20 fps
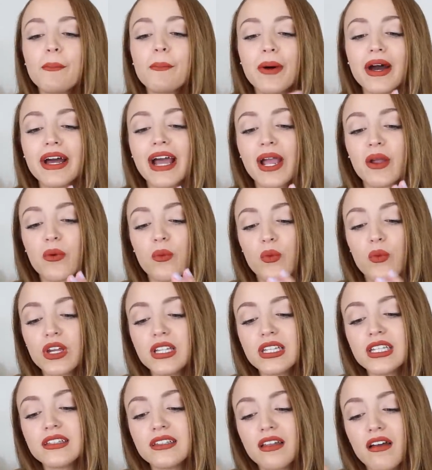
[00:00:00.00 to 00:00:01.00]
But I
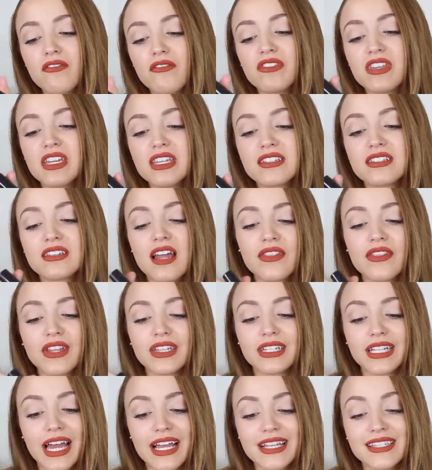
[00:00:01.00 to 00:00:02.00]
really love these
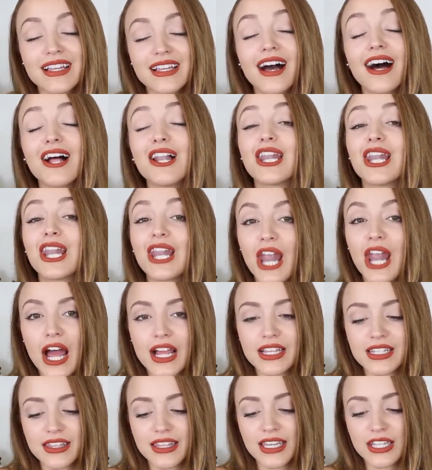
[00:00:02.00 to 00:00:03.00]
nonetheless a
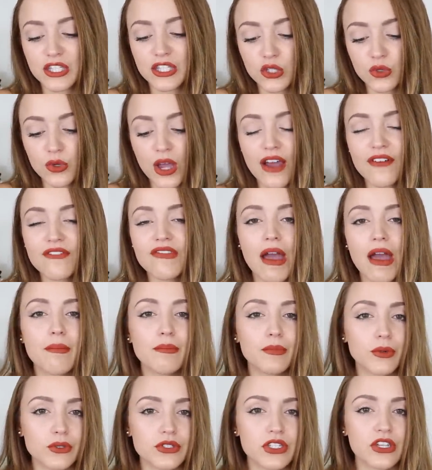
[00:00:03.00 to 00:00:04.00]
lot. They do have
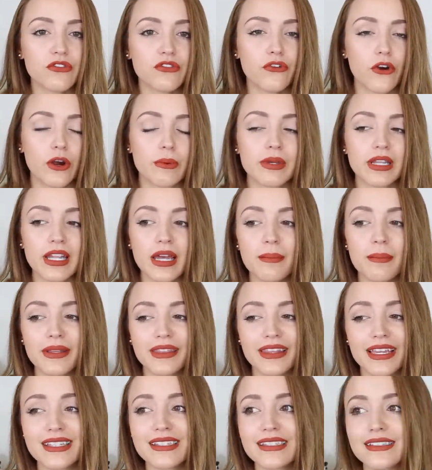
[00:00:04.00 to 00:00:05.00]
that moussey formula
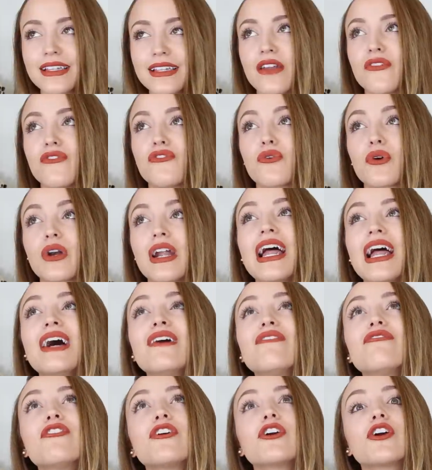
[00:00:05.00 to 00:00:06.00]
but they stay
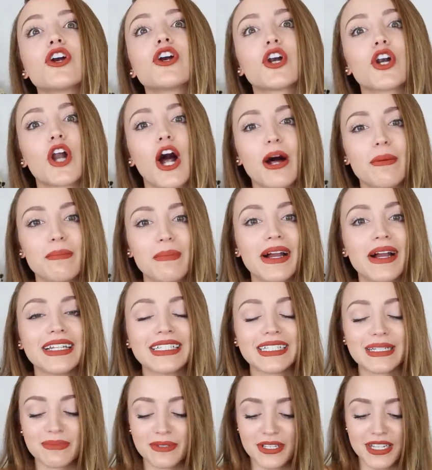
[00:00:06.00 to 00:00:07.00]
forever on my
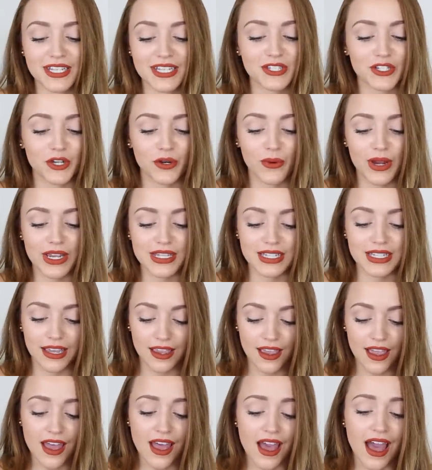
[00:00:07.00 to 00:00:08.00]
lips. It's
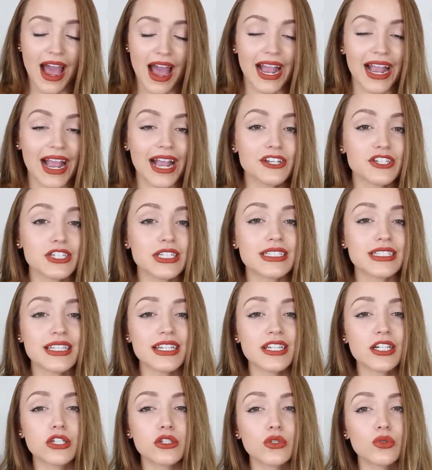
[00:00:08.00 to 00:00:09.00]
crazy. I actually
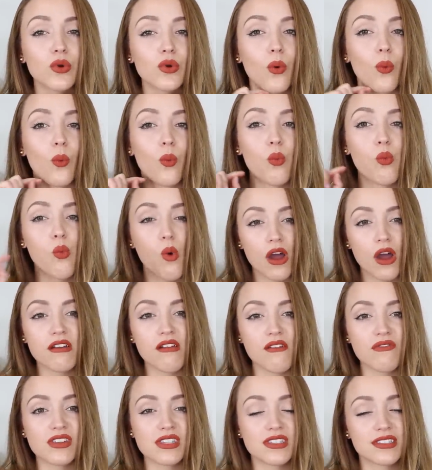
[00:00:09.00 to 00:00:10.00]
did include one
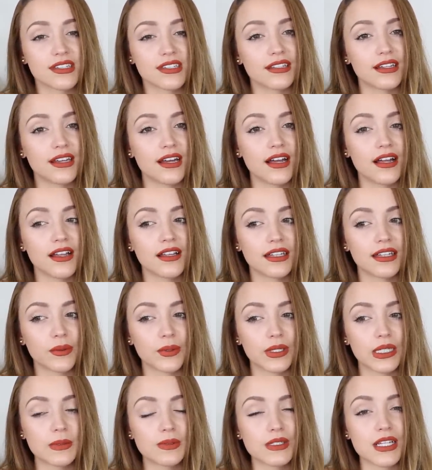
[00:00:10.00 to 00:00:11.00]
of the Stila
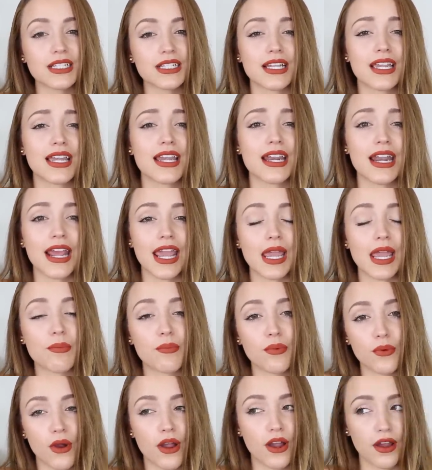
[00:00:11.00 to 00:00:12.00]
liquid lipsticks in
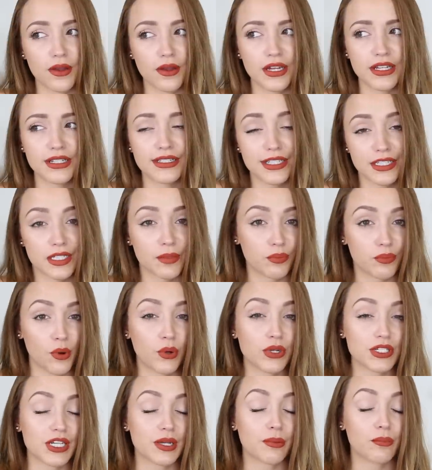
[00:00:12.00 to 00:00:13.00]
a, uh, a
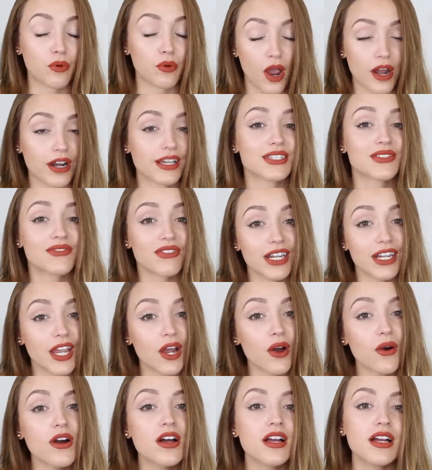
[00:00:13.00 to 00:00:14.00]
disappointing products
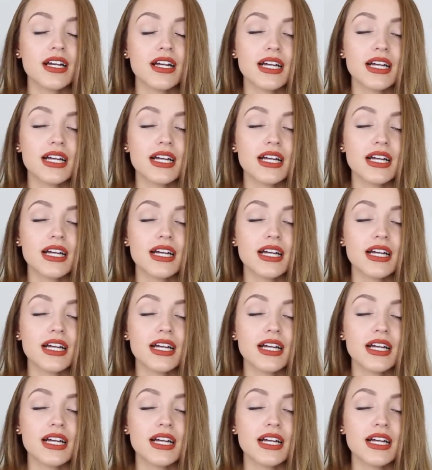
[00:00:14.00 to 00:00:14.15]
video.